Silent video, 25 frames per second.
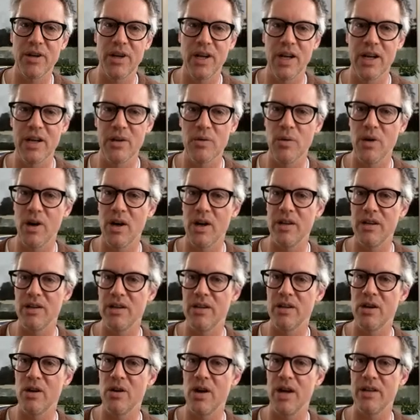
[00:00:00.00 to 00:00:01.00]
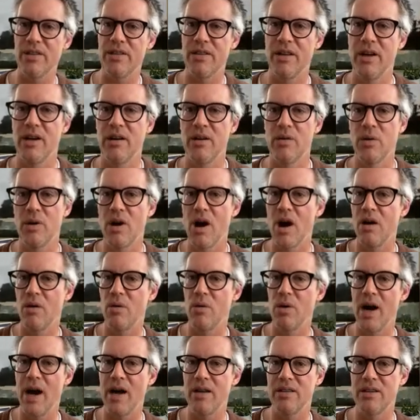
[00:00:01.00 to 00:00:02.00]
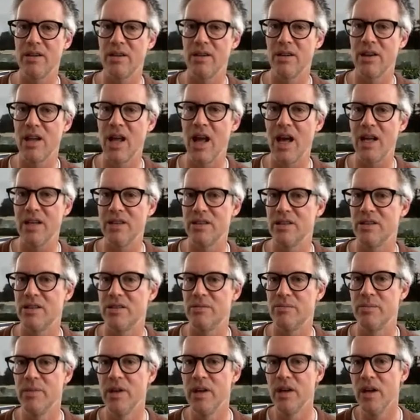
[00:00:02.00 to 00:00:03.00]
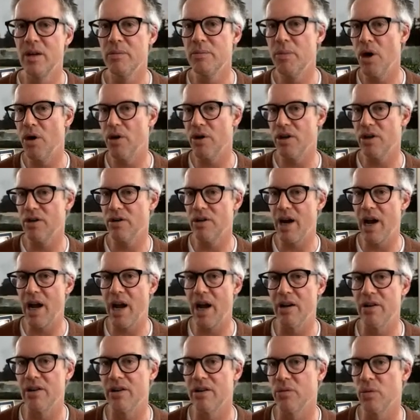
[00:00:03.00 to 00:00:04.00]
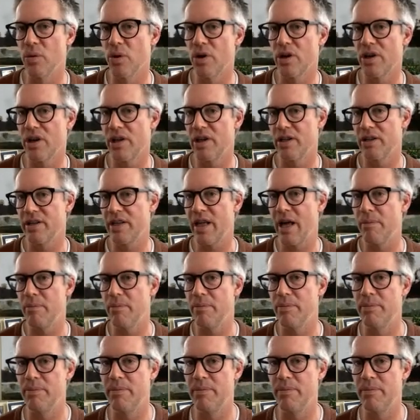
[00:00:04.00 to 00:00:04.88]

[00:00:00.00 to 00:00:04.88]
anyone to go out there. We're out there a lot, just poking around and working at that